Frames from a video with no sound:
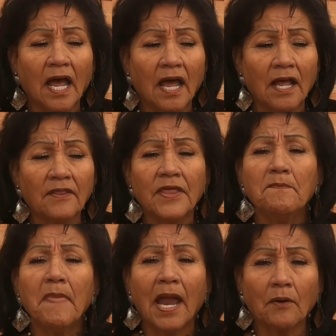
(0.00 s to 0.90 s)
uh,
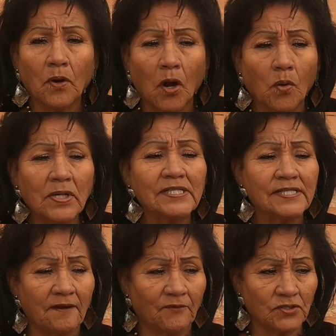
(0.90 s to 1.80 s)
the marrow
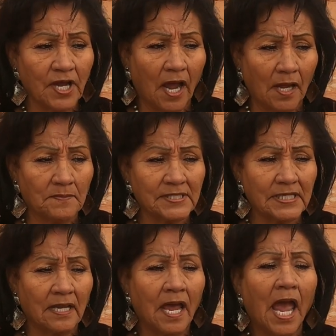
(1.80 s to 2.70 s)
several
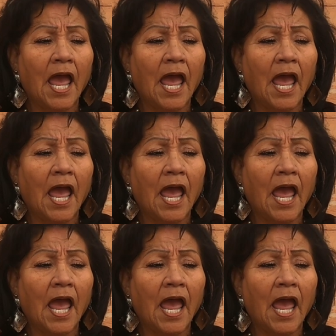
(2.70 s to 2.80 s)
times.